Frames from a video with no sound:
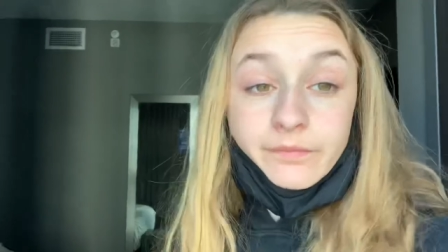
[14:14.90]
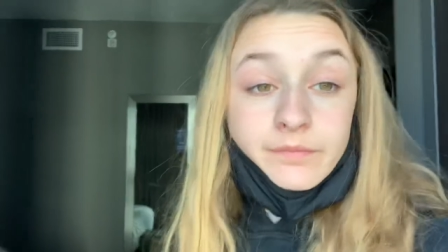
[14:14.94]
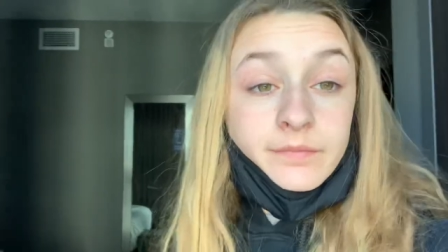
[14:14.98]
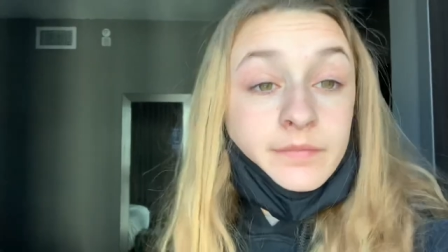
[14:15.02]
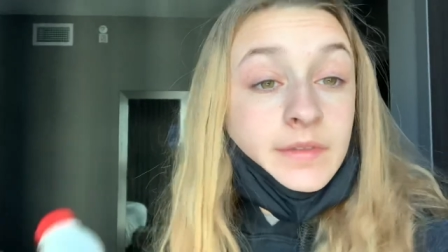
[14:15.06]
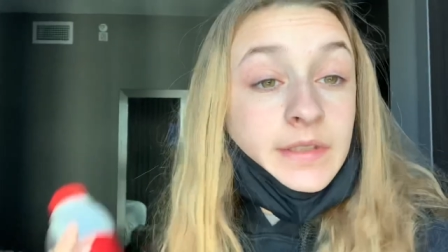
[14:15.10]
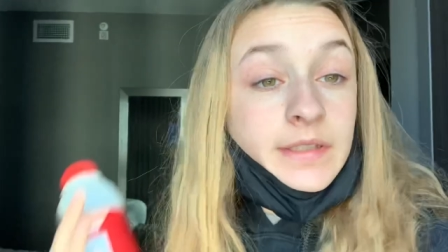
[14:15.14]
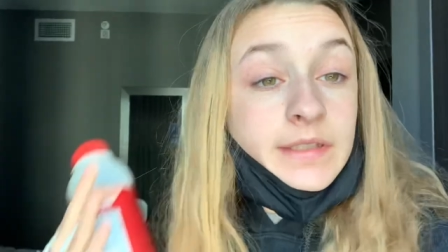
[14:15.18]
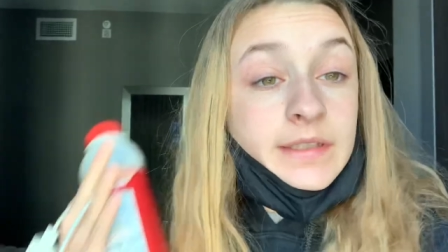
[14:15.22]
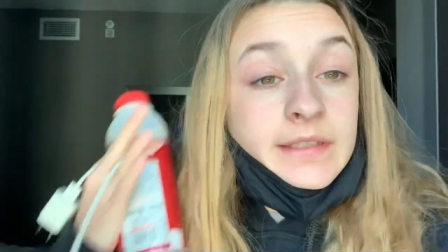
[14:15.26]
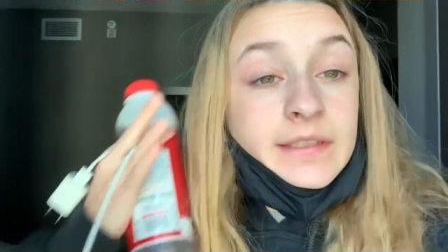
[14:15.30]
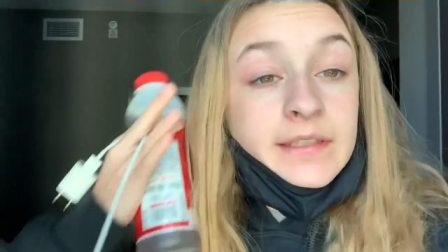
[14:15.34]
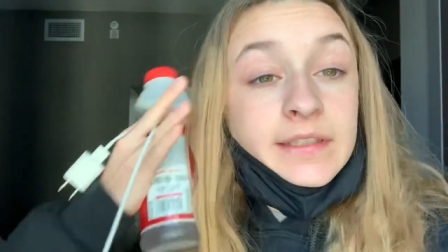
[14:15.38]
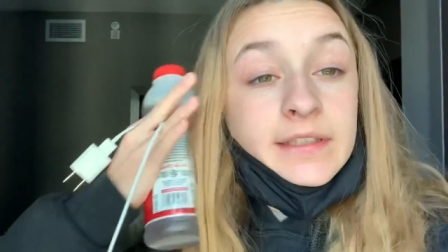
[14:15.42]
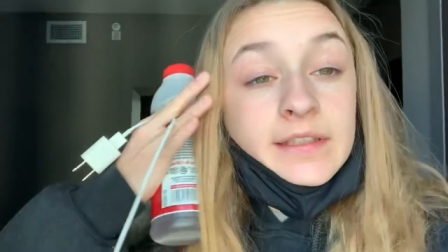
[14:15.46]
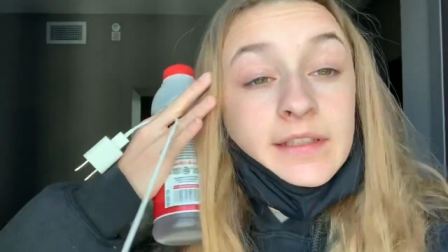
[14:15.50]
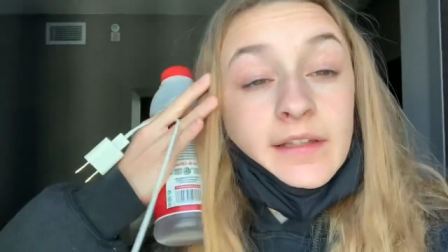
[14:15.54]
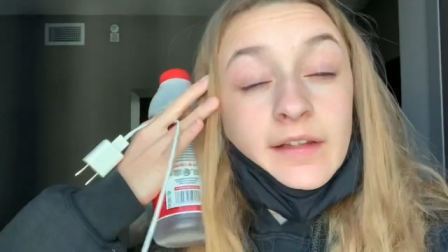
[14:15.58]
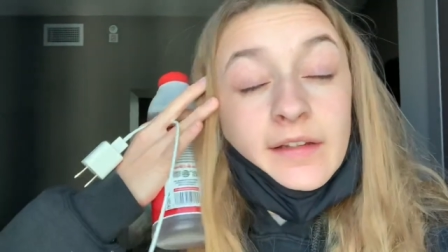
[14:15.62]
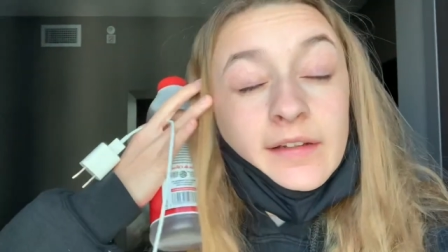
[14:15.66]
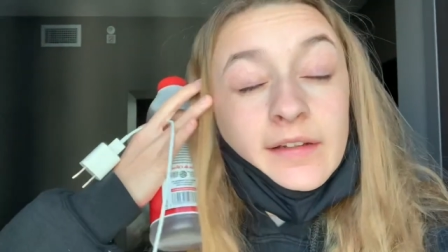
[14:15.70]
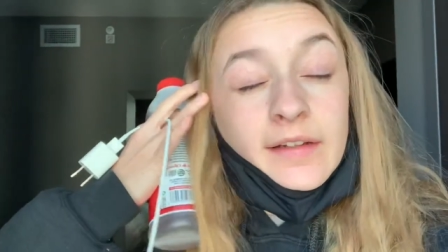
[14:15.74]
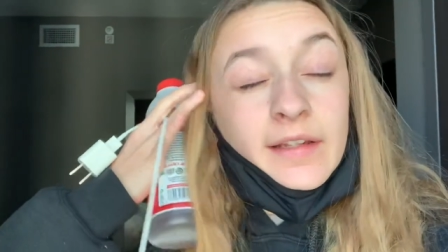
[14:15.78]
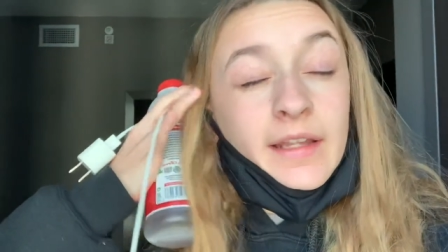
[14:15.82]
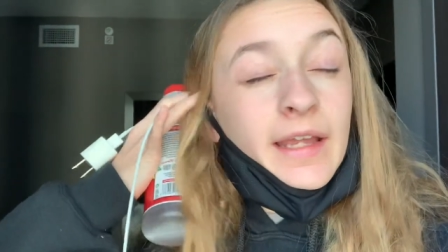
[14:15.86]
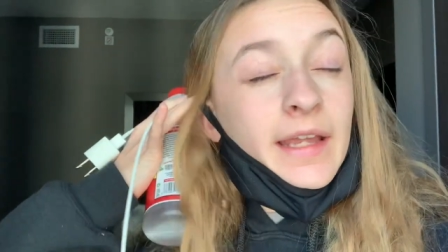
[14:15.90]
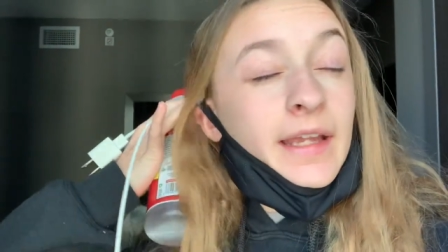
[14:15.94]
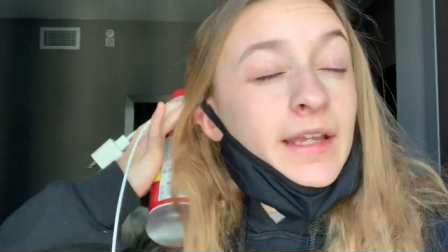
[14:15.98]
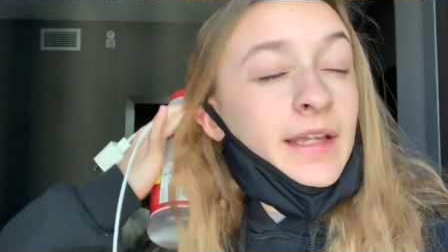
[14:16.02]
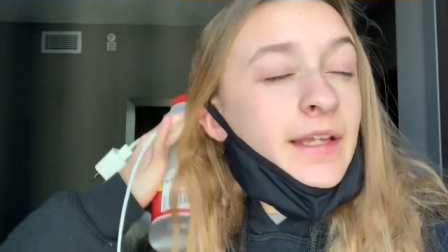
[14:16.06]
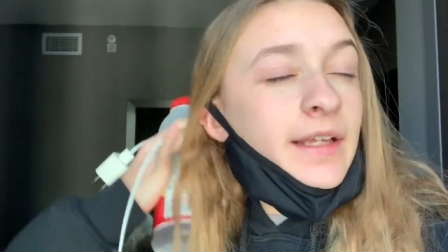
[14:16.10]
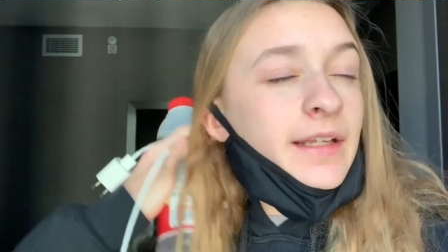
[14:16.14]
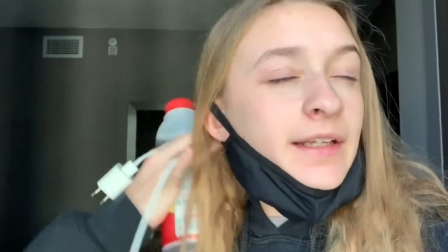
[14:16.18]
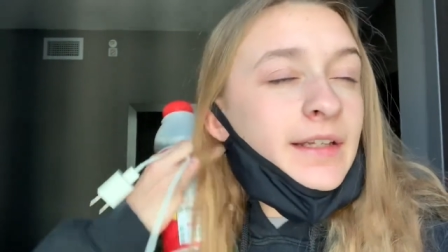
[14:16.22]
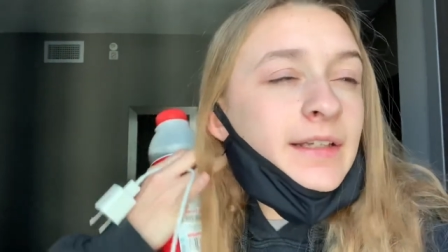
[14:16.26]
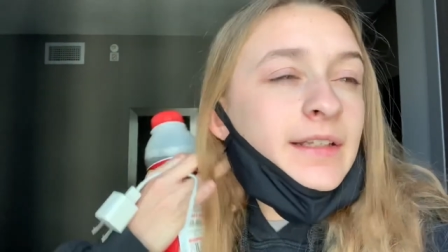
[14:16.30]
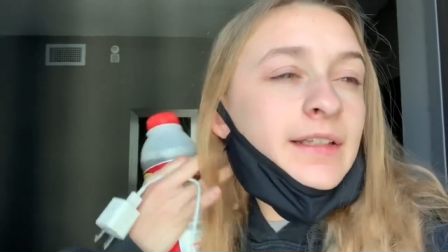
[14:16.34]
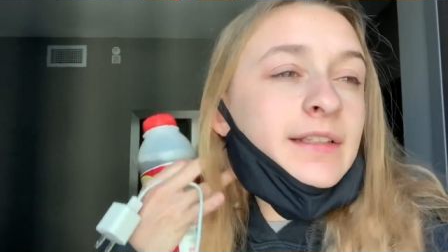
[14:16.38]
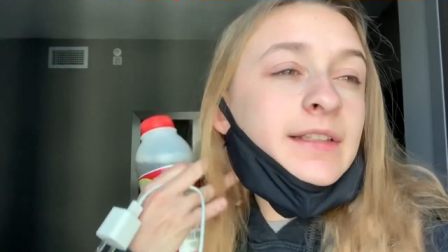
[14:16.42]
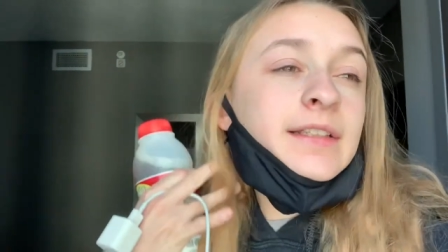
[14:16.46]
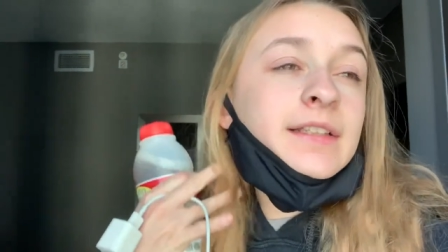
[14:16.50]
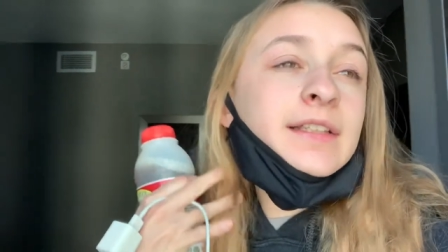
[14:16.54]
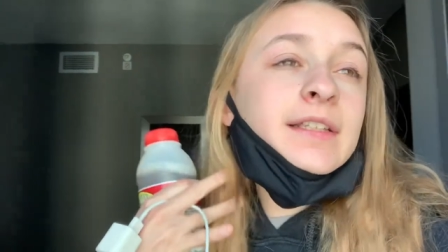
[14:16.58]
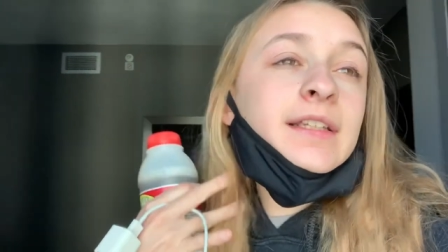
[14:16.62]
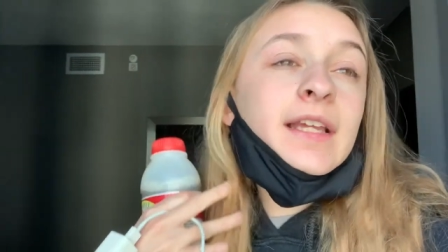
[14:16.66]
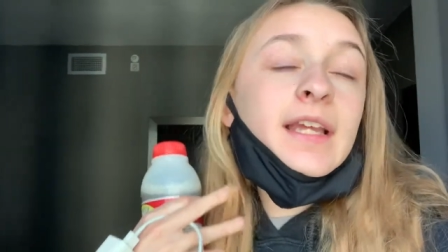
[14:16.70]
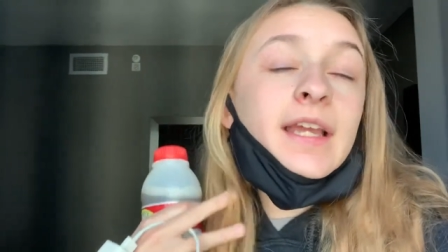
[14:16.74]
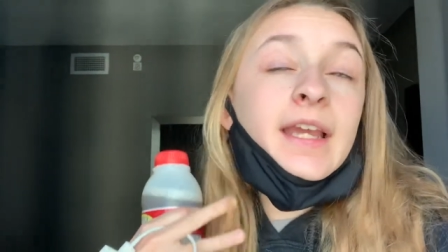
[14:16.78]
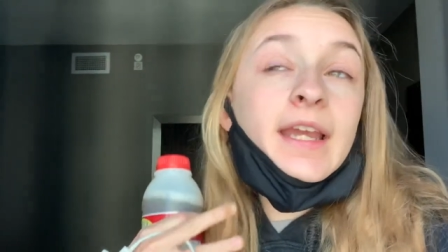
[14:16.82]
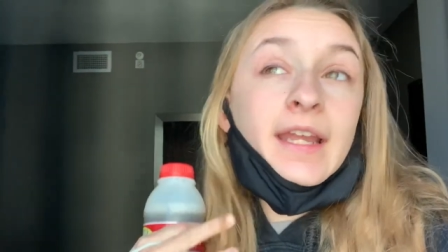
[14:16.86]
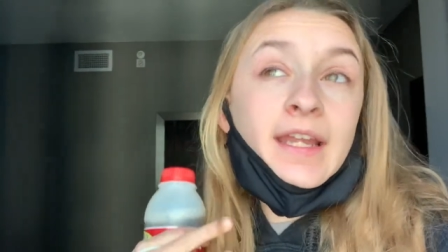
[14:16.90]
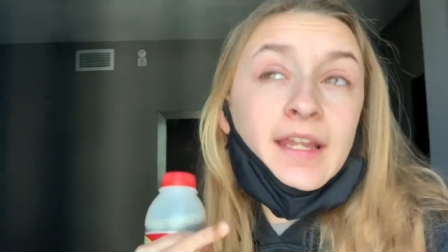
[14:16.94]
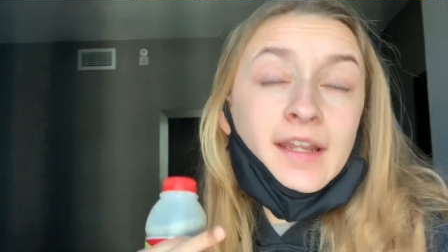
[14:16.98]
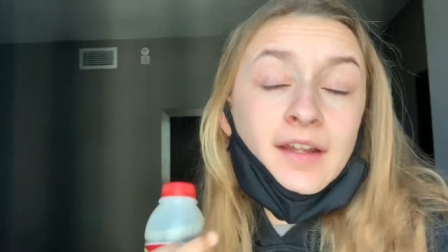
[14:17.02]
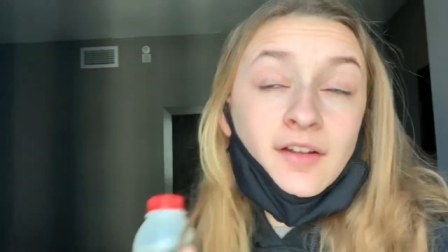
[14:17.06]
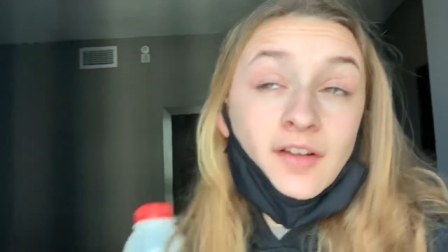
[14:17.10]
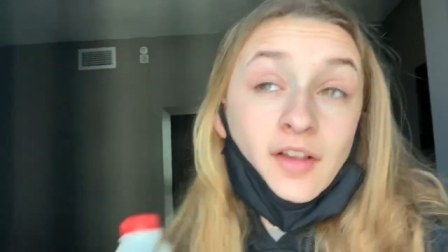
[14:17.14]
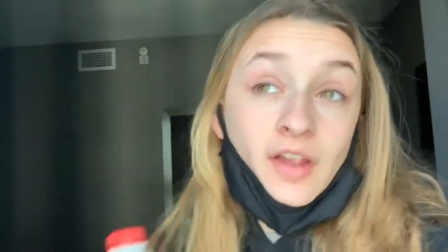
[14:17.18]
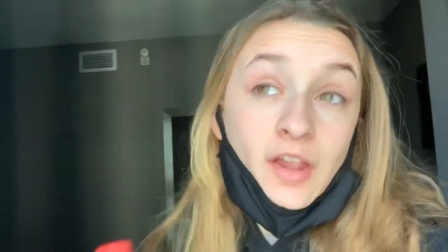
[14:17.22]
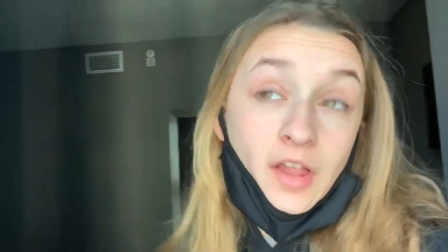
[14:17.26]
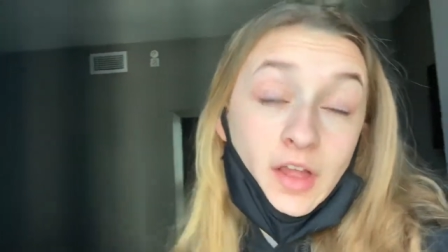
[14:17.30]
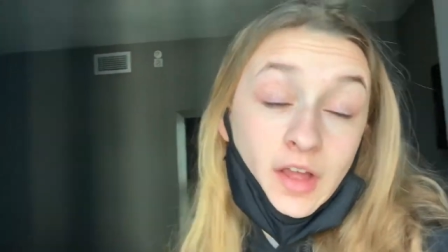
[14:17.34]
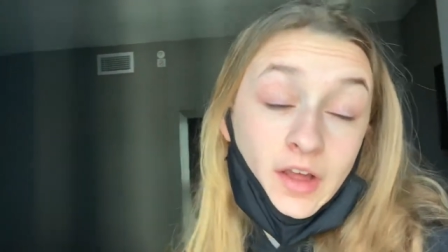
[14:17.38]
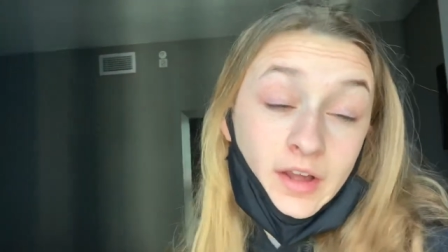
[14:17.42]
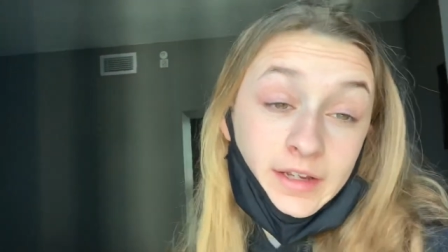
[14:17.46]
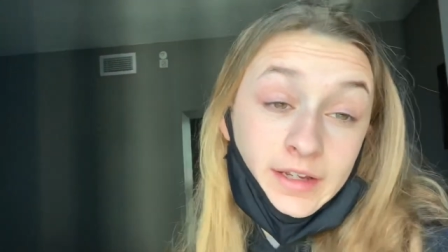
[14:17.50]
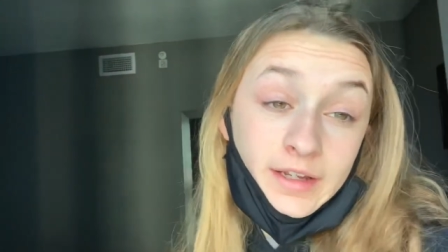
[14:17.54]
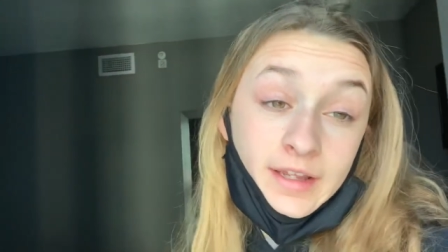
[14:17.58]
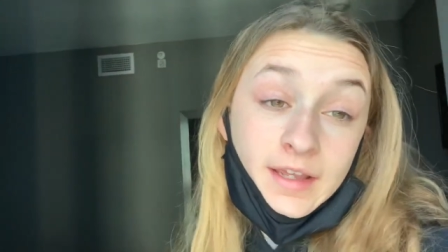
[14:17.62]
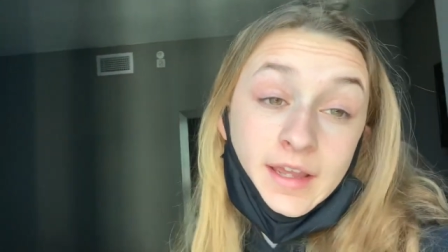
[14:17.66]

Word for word: It's Sunday and it's eight o'clock